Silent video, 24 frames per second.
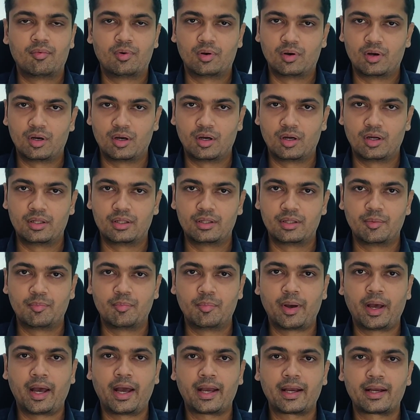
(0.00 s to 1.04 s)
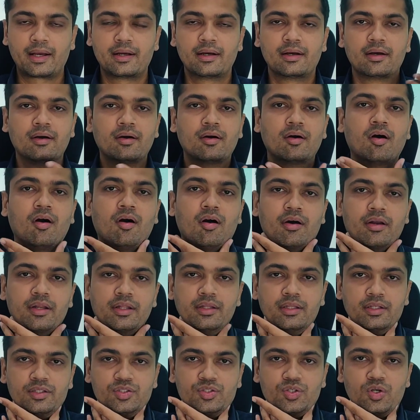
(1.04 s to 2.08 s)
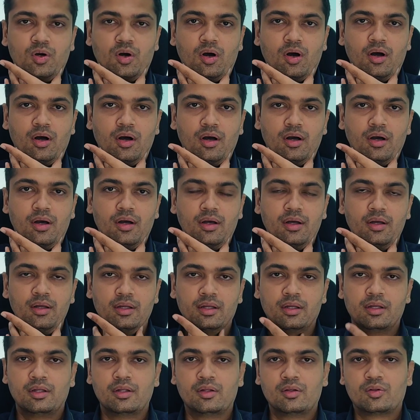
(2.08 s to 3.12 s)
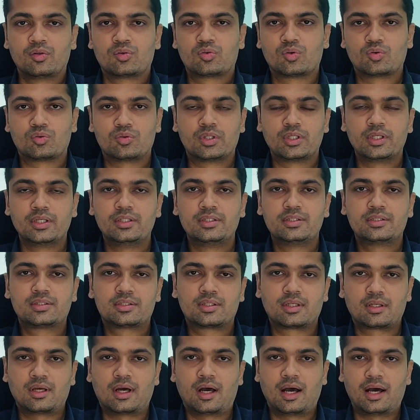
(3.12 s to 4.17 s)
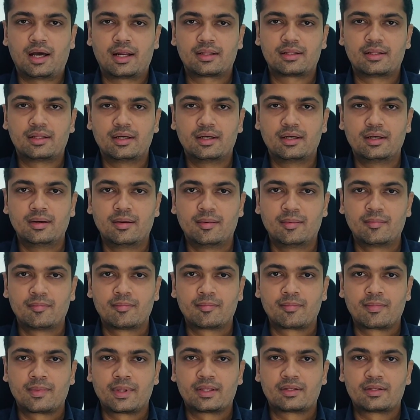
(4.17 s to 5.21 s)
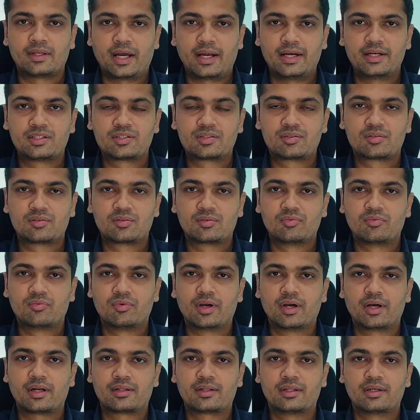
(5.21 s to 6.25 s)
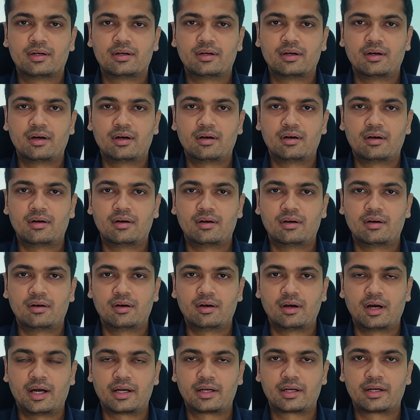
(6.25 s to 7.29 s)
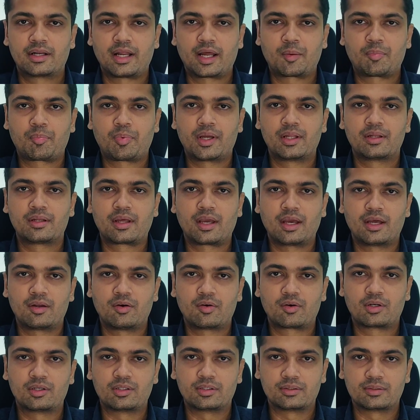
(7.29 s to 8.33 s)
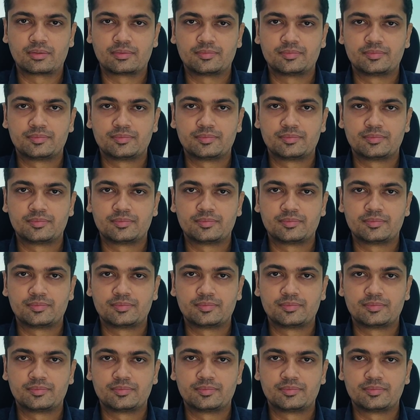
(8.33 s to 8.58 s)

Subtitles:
in the back or in the jaw. So these are the sites where the heart attack pain can occur.